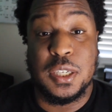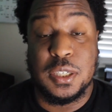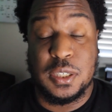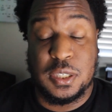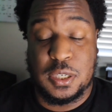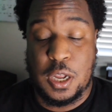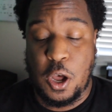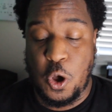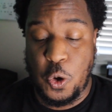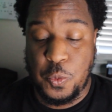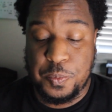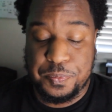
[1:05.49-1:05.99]

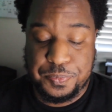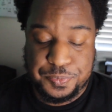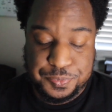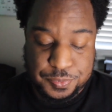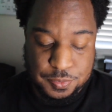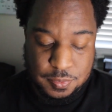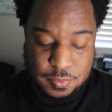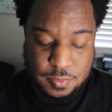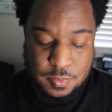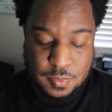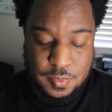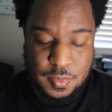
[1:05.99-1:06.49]
So
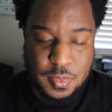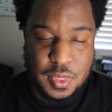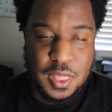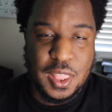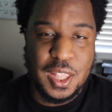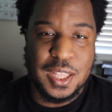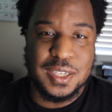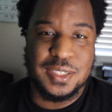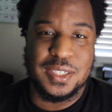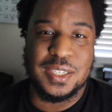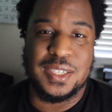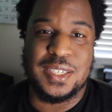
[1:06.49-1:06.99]

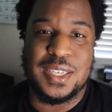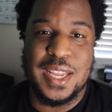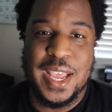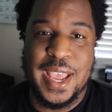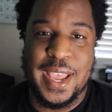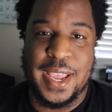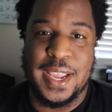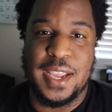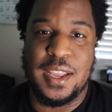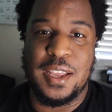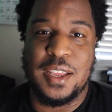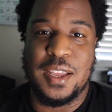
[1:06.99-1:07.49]

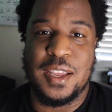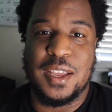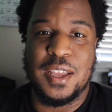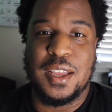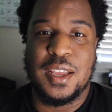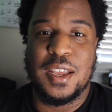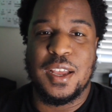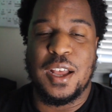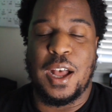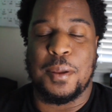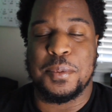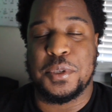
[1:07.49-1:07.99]
today
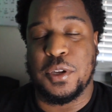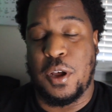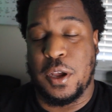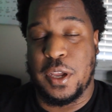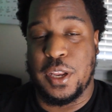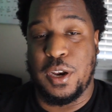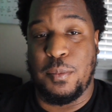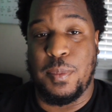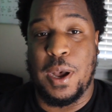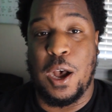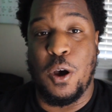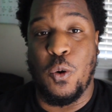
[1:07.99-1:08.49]
I'm
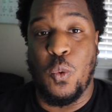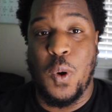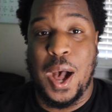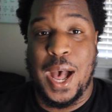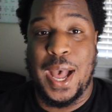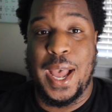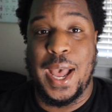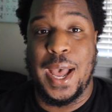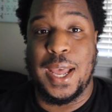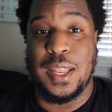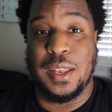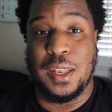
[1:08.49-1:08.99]
talking about
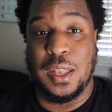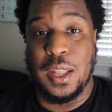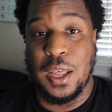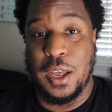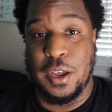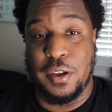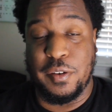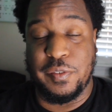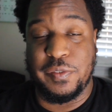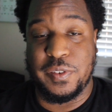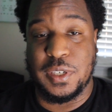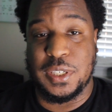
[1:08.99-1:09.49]
why I
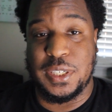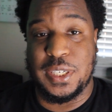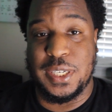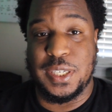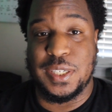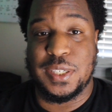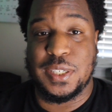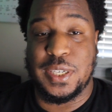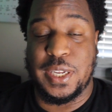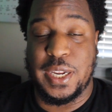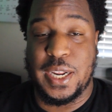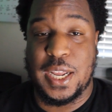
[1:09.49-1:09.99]
love
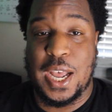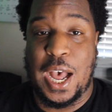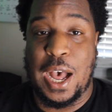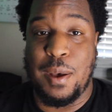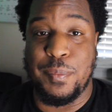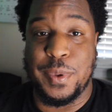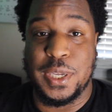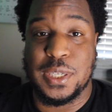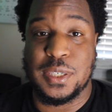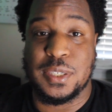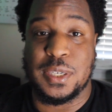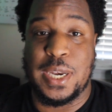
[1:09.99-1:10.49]
DC
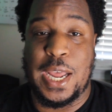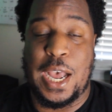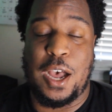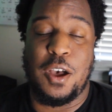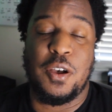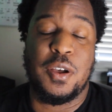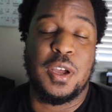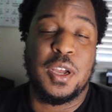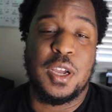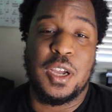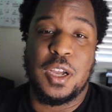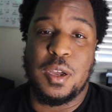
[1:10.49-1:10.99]
Comics.
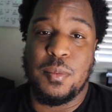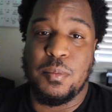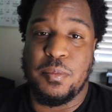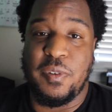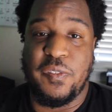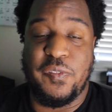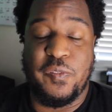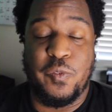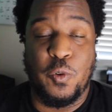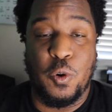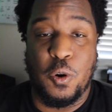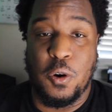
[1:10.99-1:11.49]
Now,
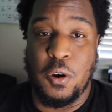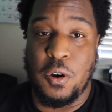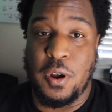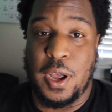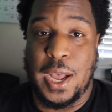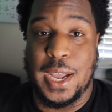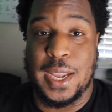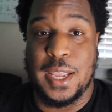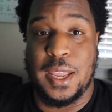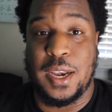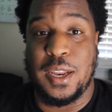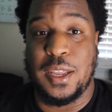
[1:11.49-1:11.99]
before
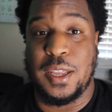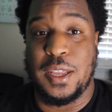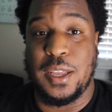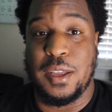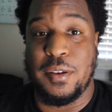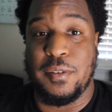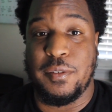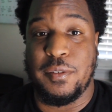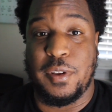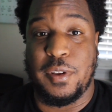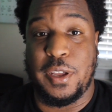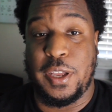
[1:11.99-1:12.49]
I get
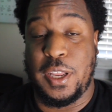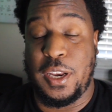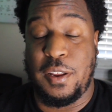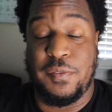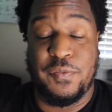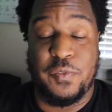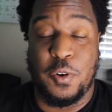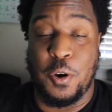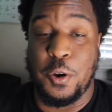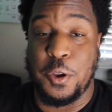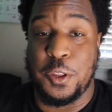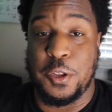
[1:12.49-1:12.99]
any
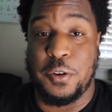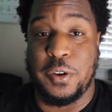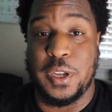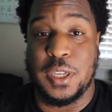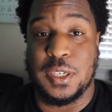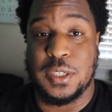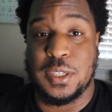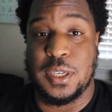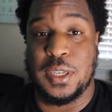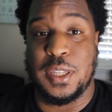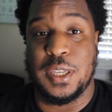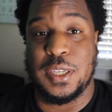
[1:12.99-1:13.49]
further
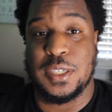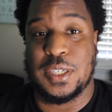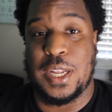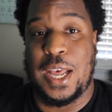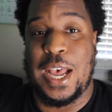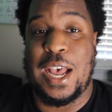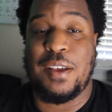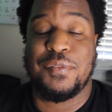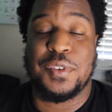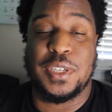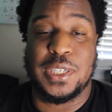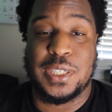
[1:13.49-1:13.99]
into this, I
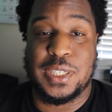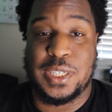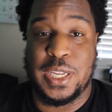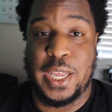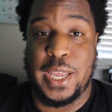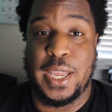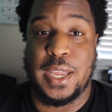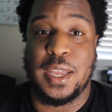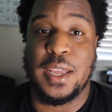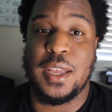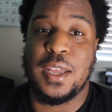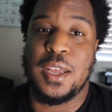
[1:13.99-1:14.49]
have to
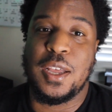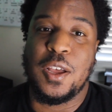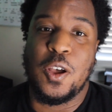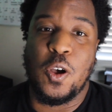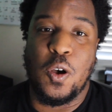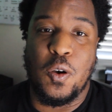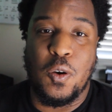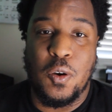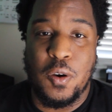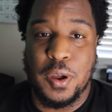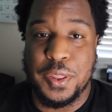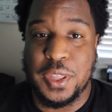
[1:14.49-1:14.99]
say
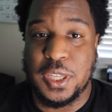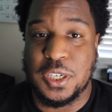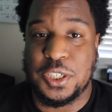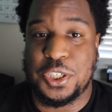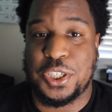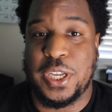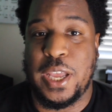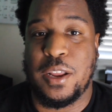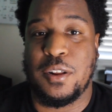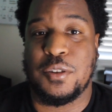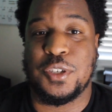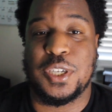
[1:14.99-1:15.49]
on this
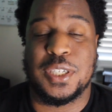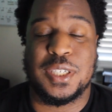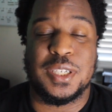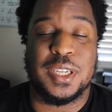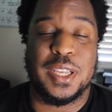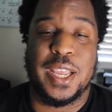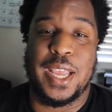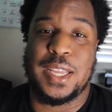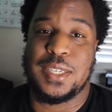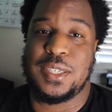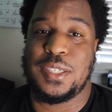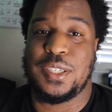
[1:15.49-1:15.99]
channel, just
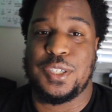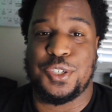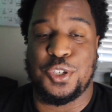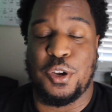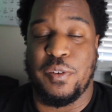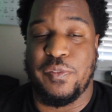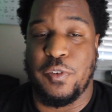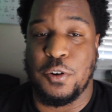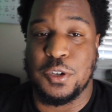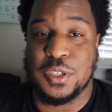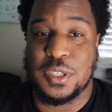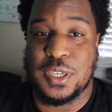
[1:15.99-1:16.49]
in case this is
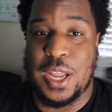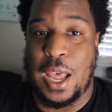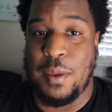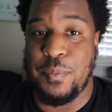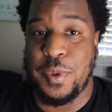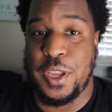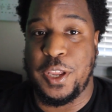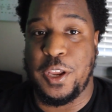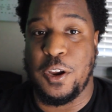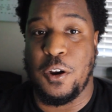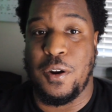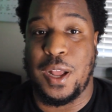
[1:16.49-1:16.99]
your first
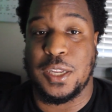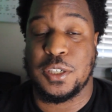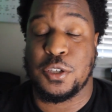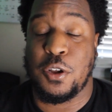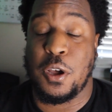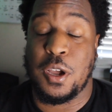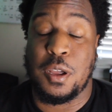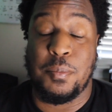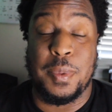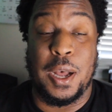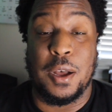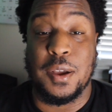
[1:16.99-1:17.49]
time here, I
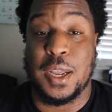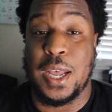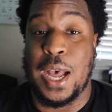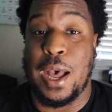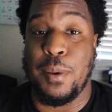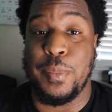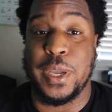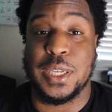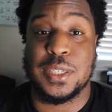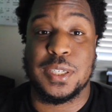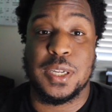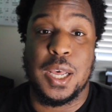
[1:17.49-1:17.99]
talk about
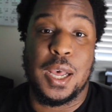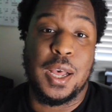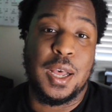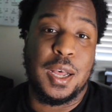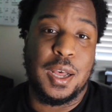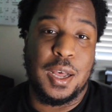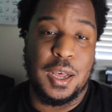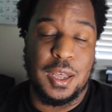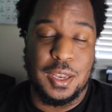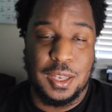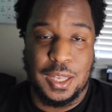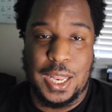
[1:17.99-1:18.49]
comics
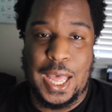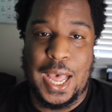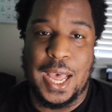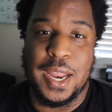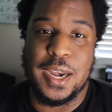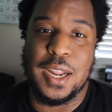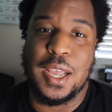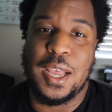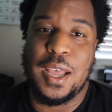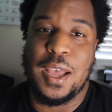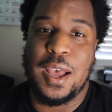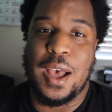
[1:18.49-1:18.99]
a
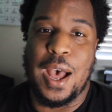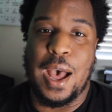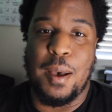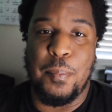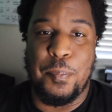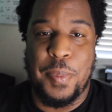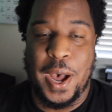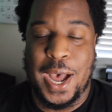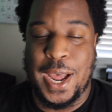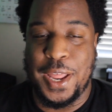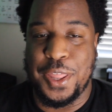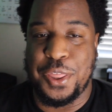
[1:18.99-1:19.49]
lot. I
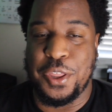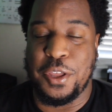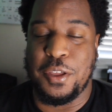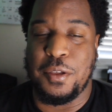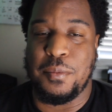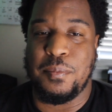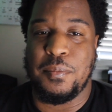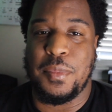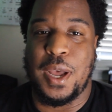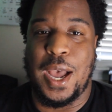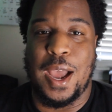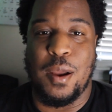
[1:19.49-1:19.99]
buy
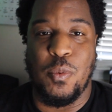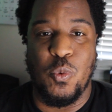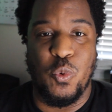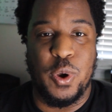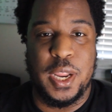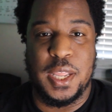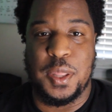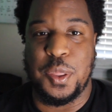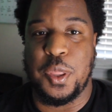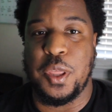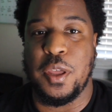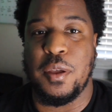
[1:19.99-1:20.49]
them, I
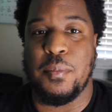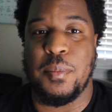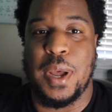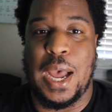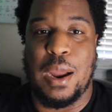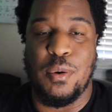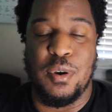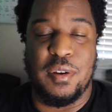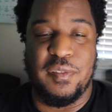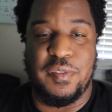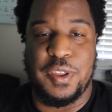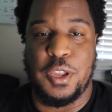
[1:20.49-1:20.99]
read them,
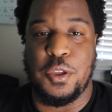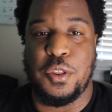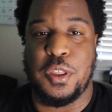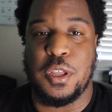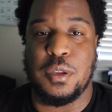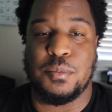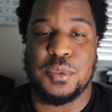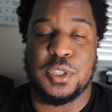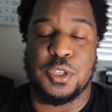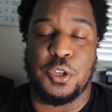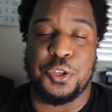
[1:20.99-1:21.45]
I review them.